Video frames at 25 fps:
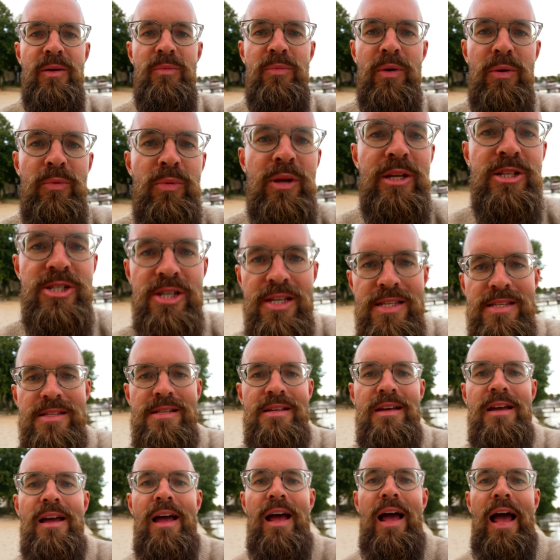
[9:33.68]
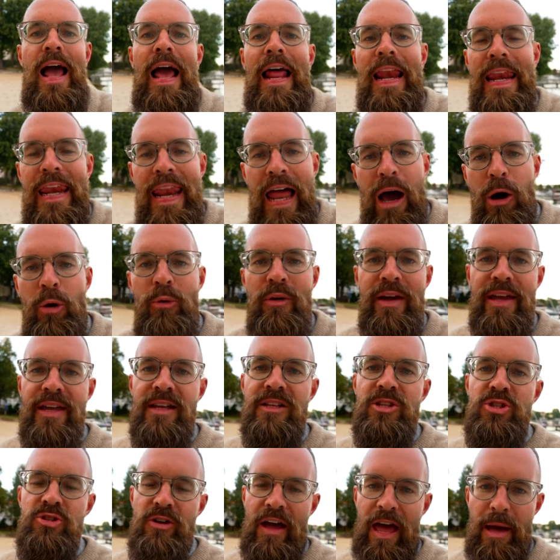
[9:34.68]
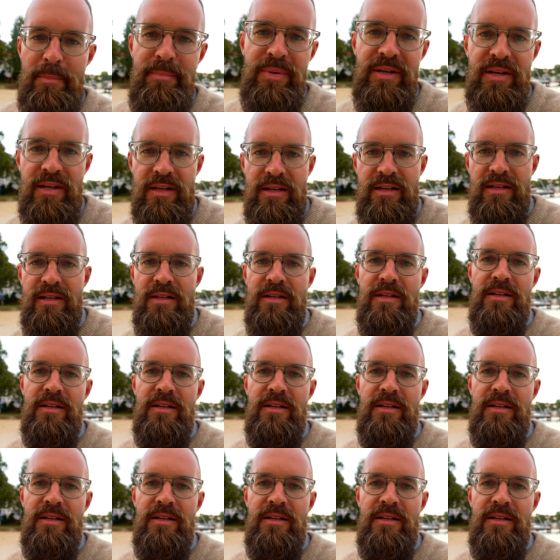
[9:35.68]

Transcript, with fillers: when we are just allowing to happen,